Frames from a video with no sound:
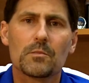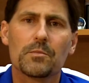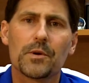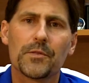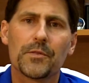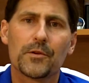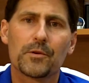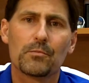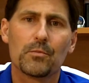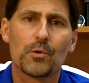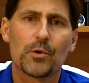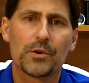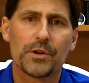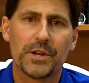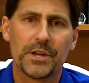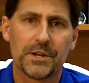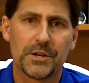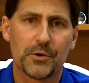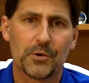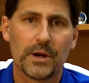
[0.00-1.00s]
but they're more
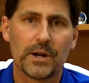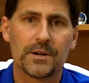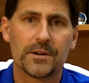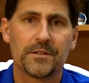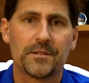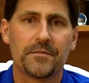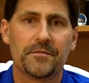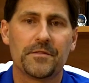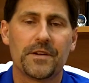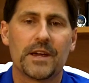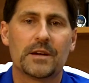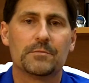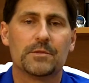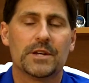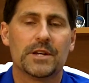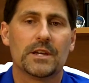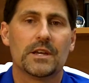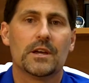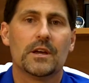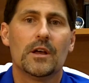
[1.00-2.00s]
integrated to the
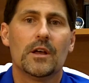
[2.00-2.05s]
family,